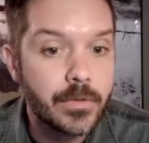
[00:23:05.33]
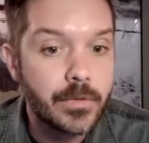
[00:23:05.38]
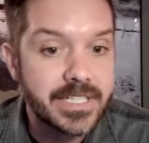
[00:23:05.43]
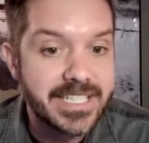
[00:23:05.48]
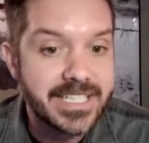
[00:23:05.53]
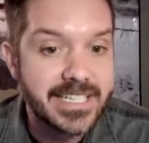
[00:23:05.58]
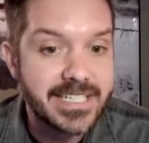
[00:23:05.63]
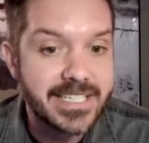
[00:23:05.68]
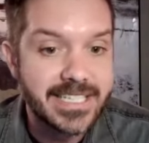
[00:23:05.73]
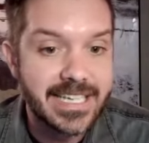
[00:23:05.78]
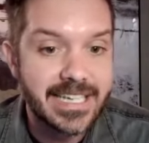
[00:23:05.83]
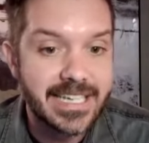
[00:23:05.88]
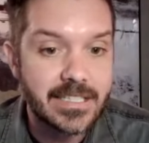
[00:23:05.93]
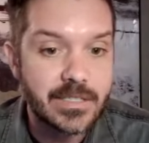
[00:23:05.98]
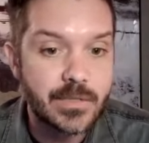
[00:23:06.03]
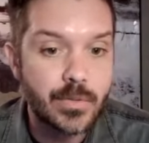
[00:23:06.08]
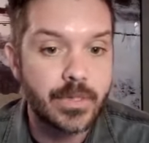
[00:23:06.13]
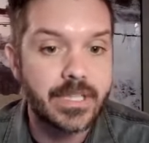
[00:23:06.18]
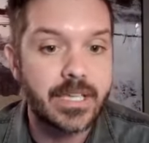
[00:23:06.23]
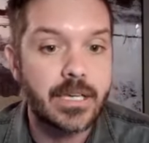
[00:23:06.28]

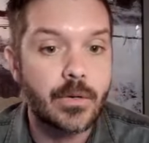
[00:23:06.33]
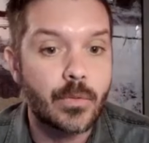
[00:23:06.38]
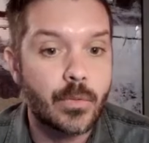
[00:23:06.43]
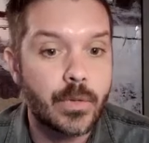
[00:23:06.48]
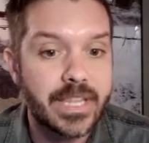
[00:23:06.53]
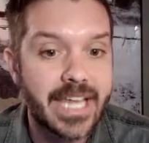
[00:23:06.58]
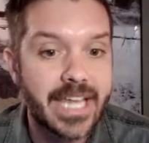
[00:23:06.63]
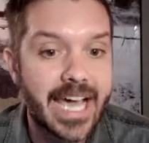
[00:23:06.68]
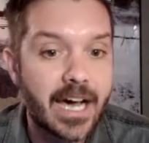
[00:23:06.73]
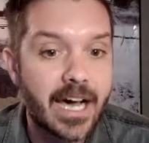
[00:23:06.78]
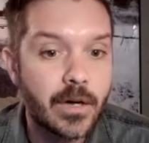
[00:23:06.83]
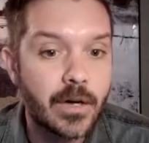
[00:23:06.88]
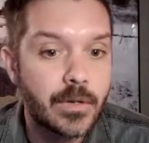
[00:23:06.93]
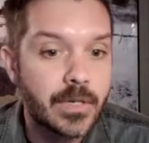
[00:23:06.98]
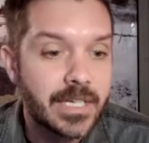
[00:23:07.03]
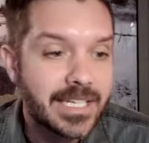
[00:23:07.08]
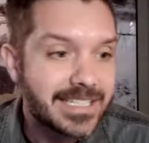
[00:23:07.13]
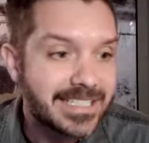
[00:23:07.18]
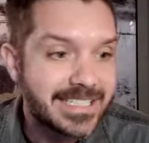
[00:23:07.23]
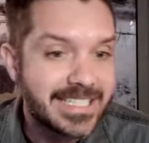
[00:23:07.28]
resistance with it without
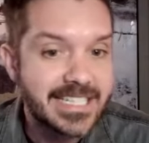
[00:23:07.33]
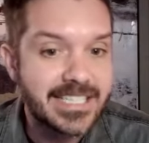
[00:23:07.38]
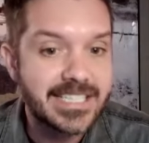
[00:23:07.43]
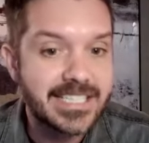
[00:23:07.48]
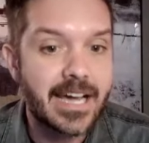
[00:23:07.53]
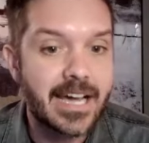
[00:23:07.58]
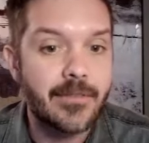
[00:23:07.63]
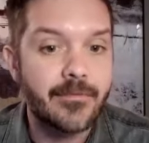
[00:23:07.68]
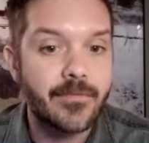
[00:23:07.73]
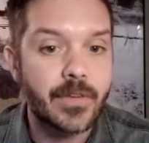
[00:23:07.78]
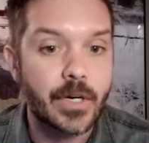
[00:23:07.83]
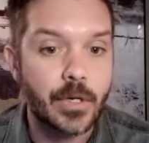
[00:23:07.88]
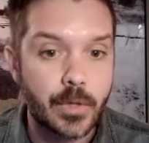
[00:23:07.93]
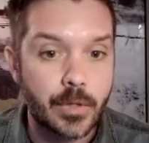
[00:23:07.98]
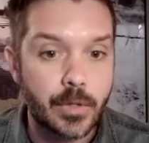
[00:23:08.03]
discomfort,